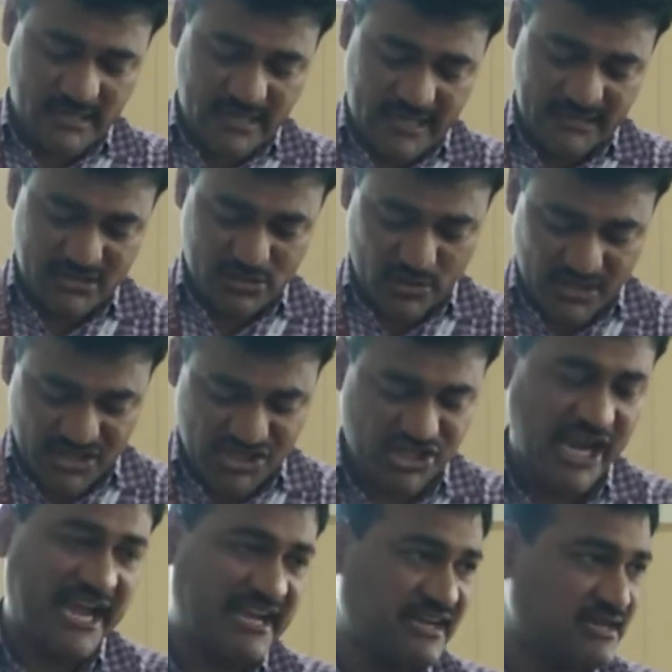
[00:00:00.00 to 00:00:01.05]
And this is called a
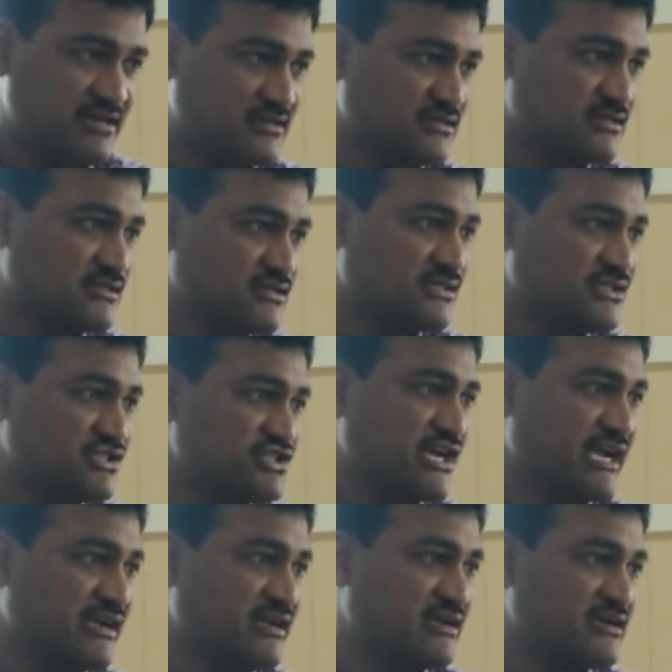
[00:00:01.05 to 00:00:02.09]
shank.
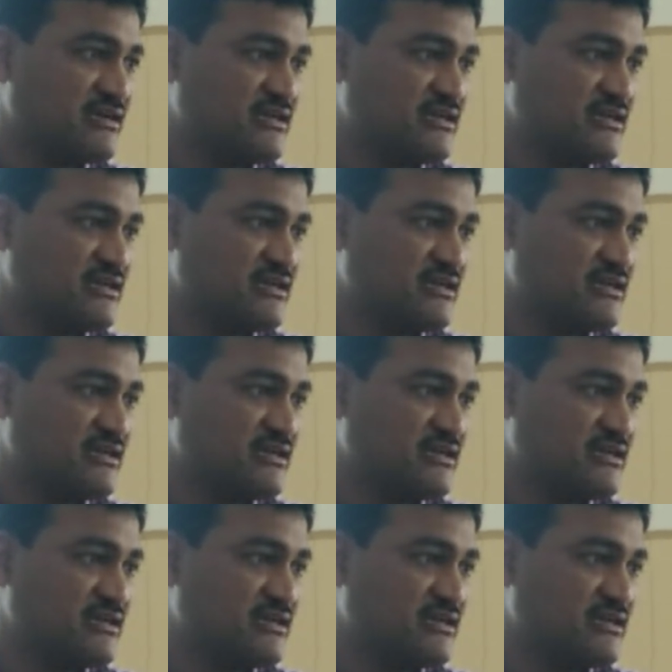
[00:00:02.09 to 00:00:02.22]
Shank.